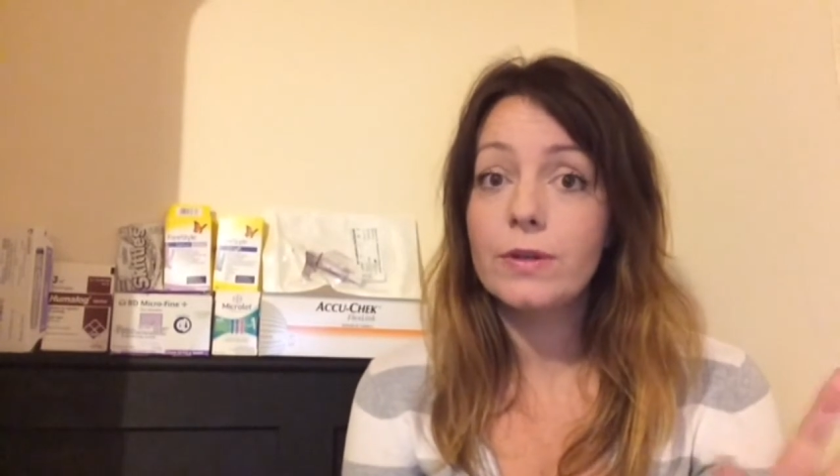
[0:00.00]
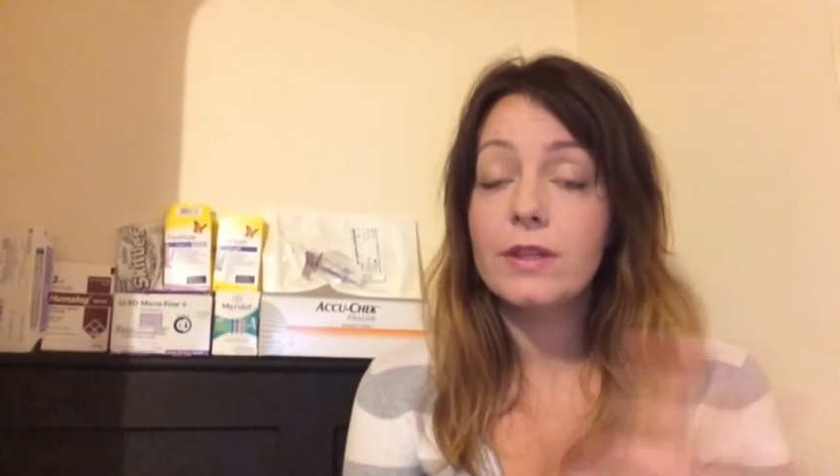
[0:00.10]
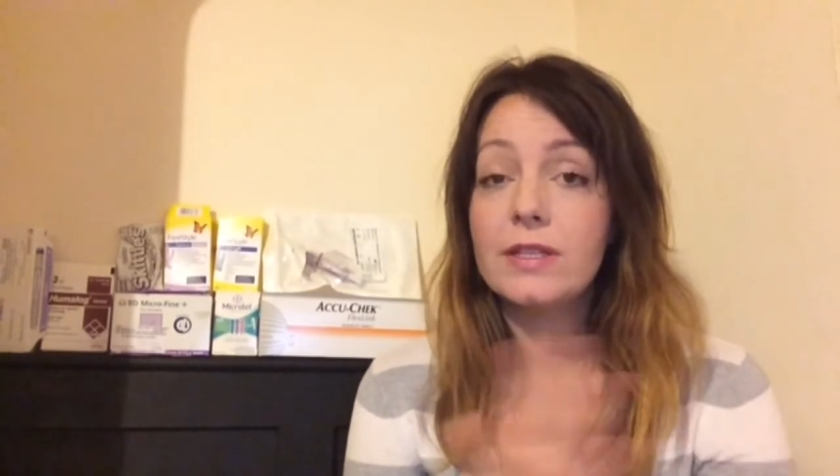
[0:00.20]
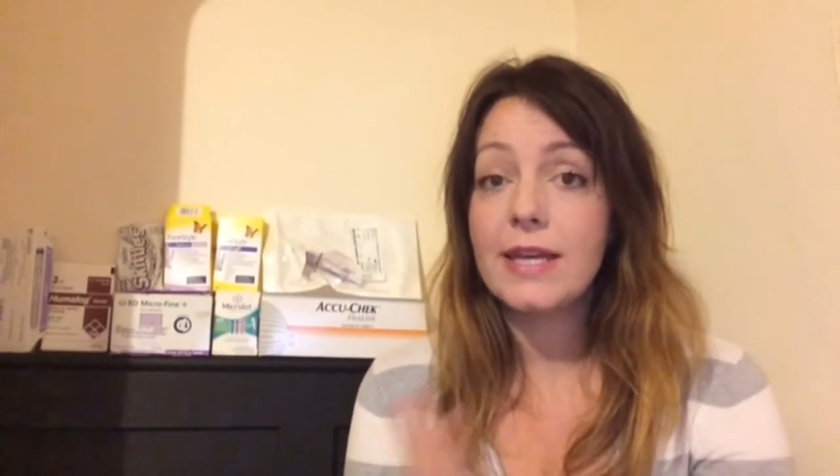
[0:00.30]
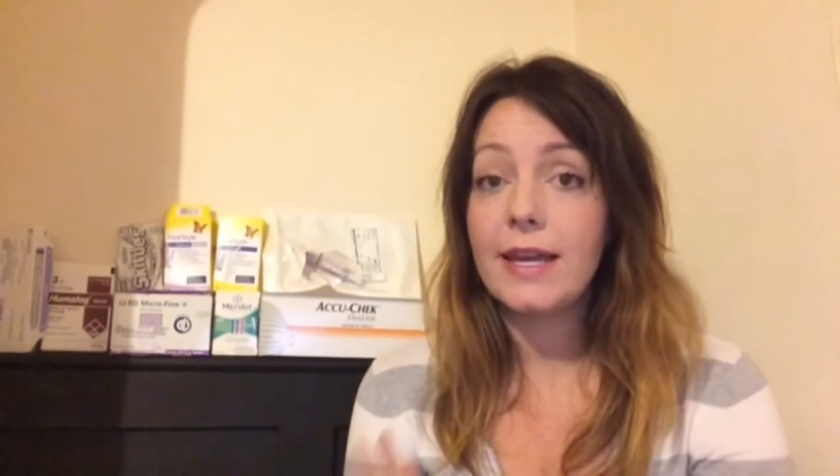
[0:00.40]

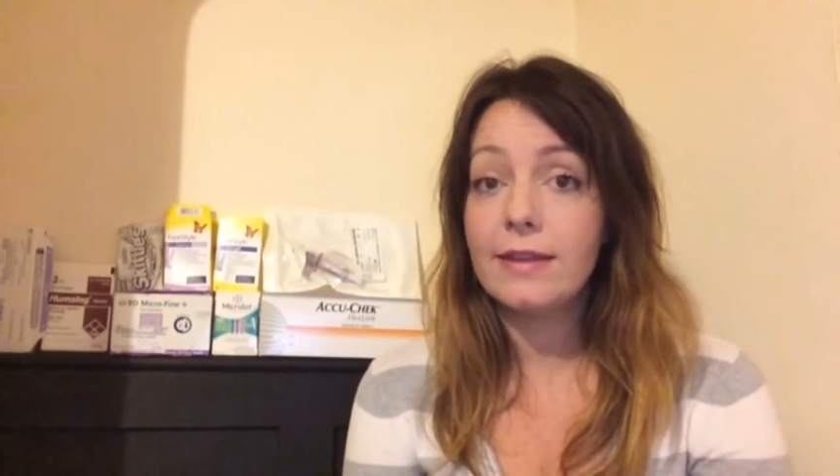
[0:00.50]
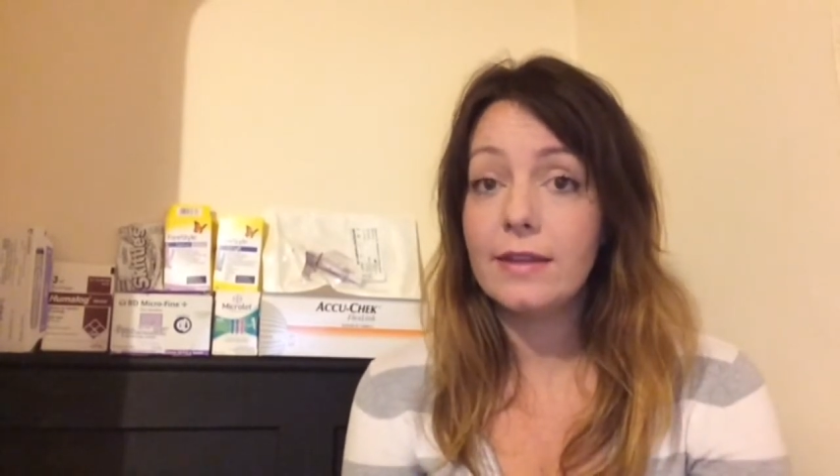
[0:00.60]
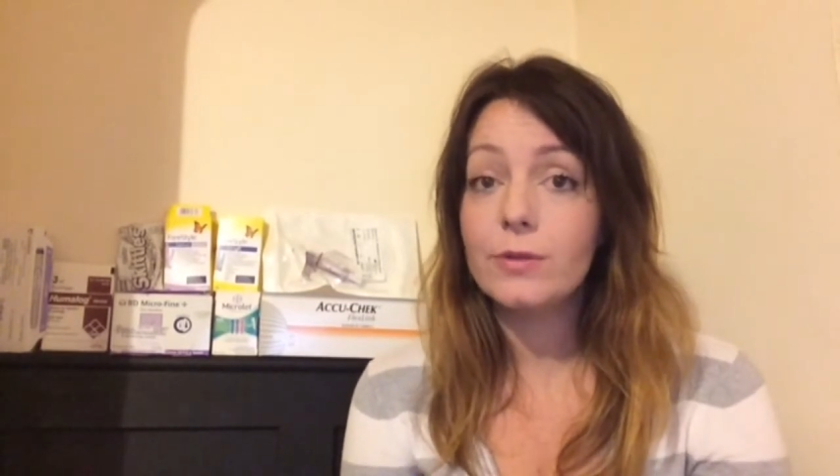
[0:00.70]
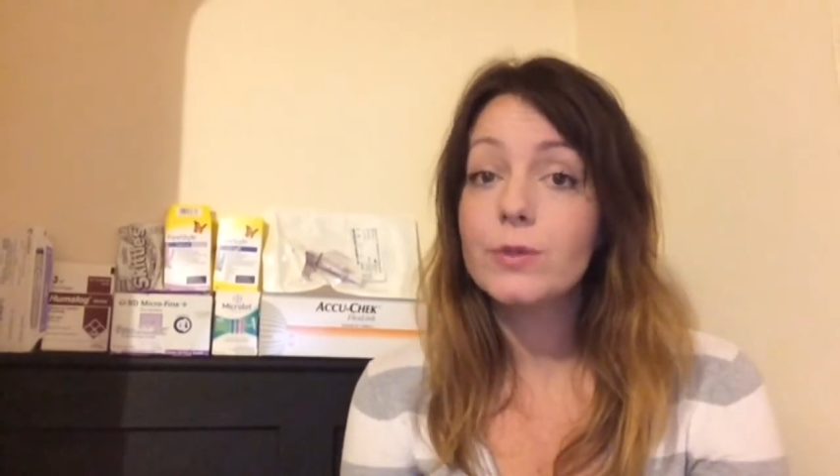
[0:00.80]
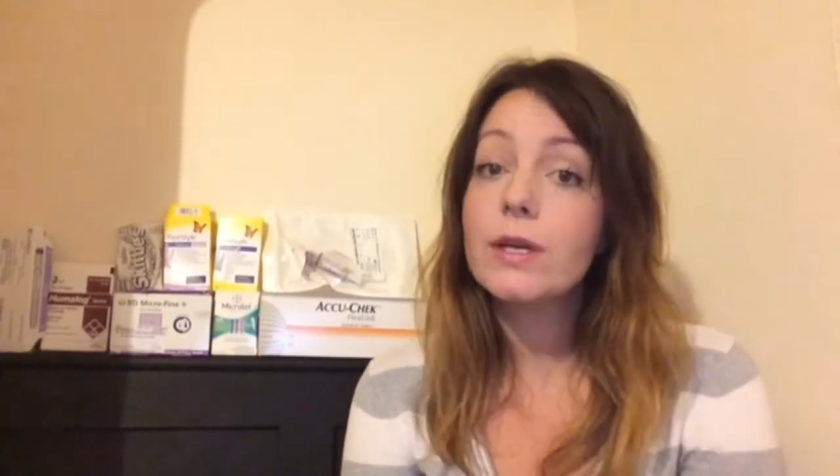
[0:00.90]
the day
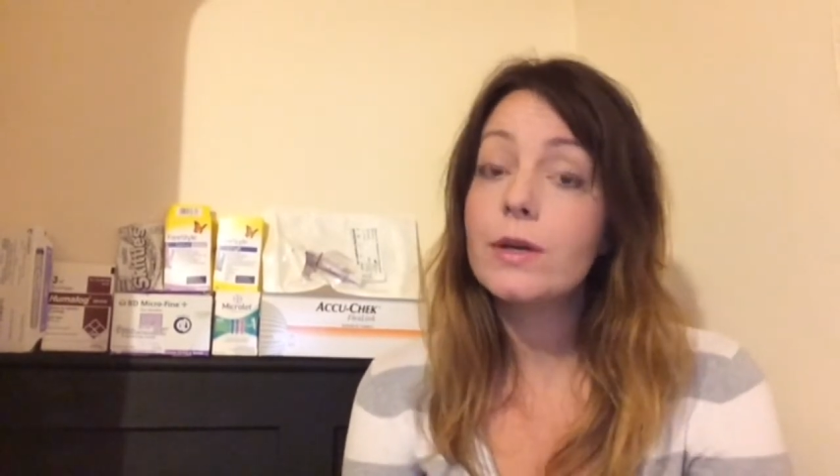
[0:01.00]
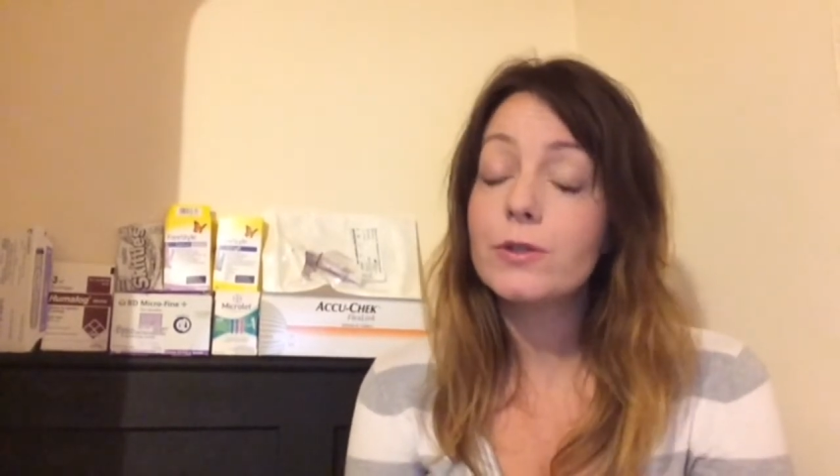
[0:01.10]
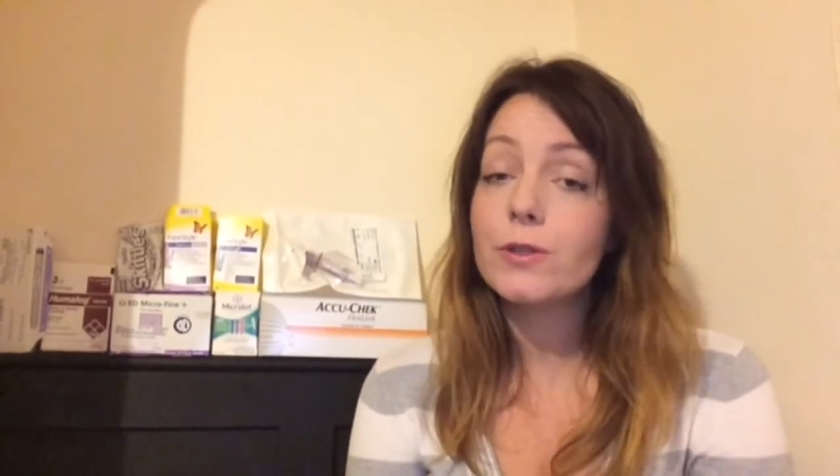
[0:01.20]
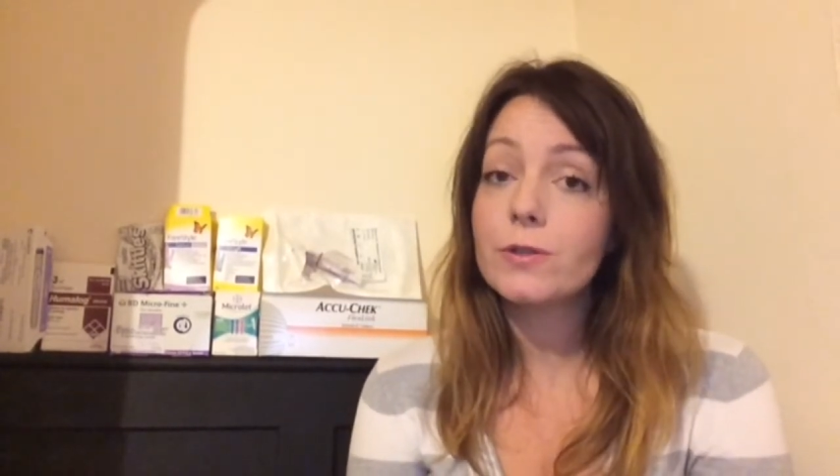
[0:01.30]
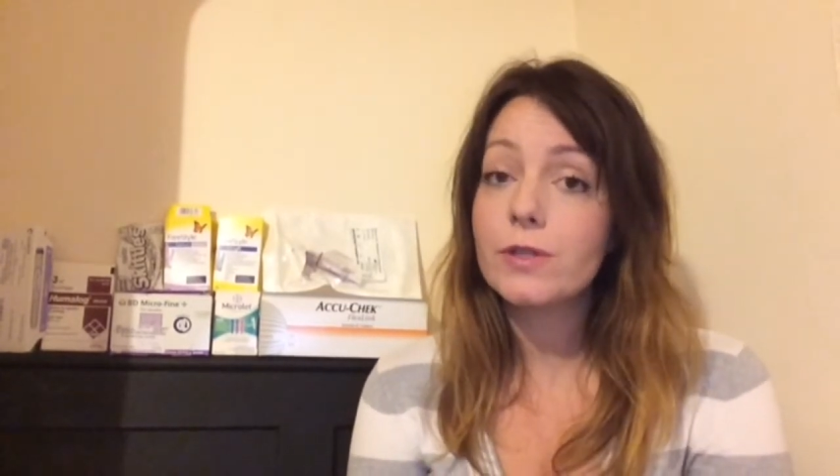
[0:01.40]
that you're told you're